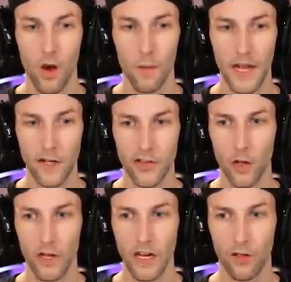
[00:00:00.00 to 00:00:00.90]
Oh my gosh,
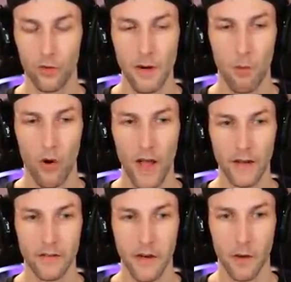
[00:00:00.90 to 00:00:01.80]
they only need three more
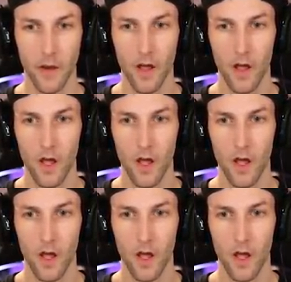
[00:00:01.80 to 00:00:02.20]
eggs, dude.